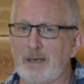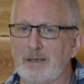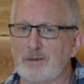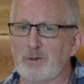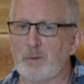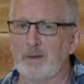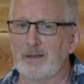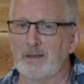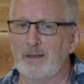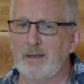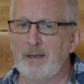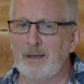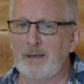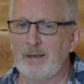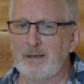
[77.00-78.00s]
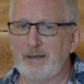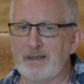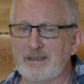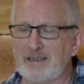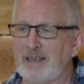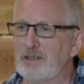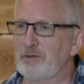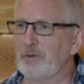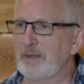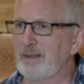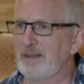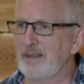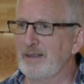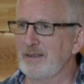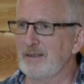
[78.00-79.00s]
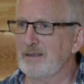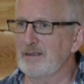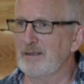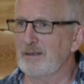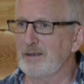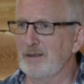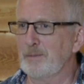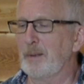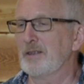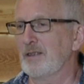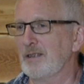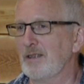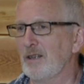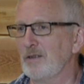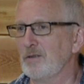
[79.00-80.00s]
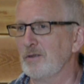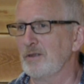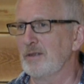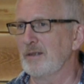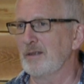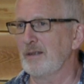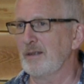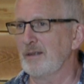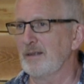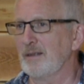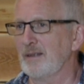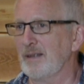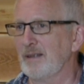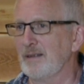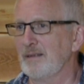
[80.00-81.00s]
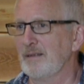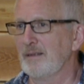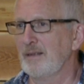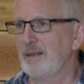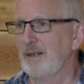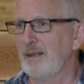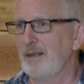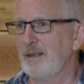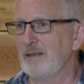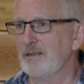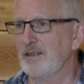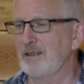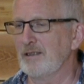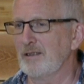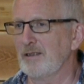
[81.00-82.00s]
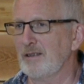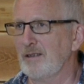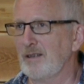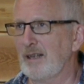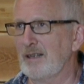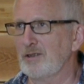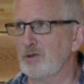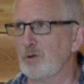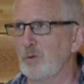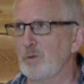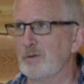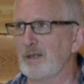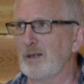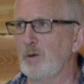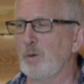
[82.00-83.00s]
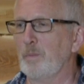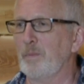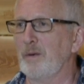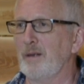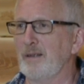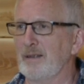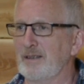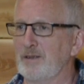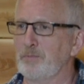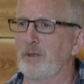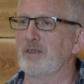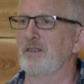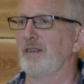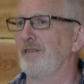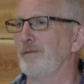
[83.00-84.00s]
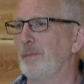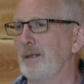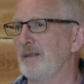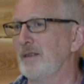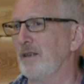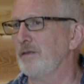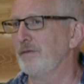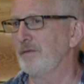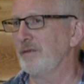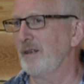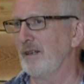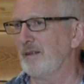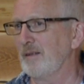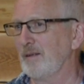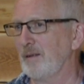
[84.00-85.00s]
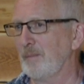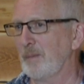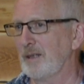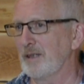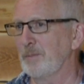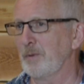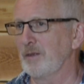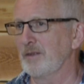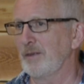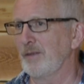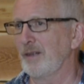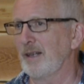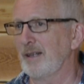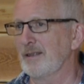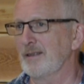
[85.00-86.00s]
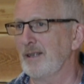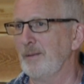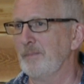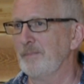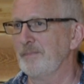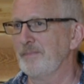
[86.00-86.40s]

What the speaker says: so I exaggerate things, especially colors, and just that shows, I hope, an expression of myself and my experience of the landscape.